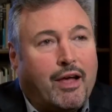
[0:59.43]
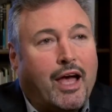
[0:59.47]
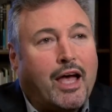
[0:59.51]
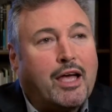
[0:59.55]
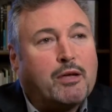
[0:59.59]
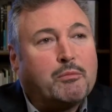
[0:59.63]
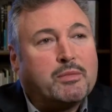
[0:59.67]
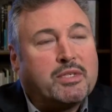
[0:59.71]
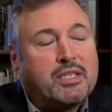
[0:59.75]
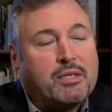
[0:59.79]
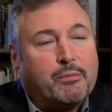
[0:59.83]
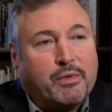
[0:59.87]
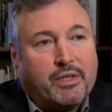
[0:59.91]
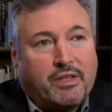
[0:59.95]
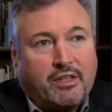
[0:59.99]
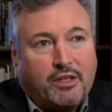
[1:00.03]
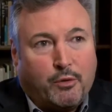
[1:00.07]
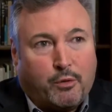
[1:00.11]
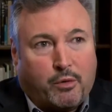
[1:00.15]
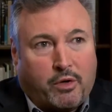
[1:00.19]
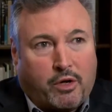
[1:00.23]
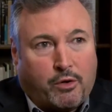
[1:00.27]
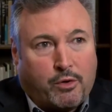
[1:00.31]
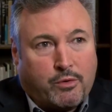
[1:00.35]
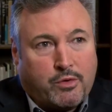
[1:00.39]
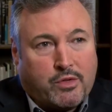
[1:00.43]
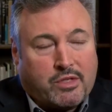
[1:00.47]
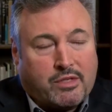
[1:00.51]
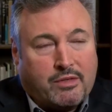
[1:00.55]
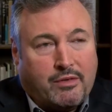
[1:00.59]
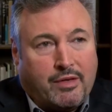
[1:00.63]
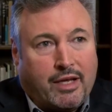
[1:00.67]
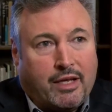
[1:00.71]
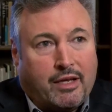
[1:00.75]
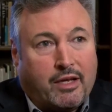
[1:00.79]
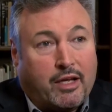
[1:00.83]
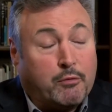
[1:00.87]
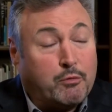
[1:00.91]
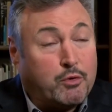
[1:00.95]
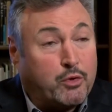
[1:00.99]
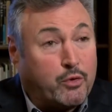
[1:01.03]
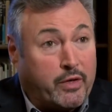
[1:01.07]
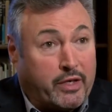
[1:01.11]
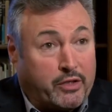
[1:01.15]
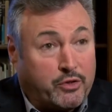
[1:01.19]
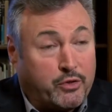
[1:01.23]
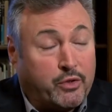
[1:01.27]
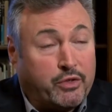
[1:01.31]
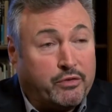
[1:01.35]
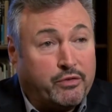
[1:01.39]
I'm Timothy Rose, and I'm
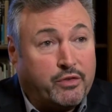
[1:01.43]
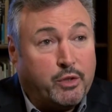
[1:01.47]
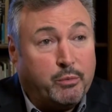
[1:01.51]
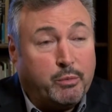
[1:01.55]
director of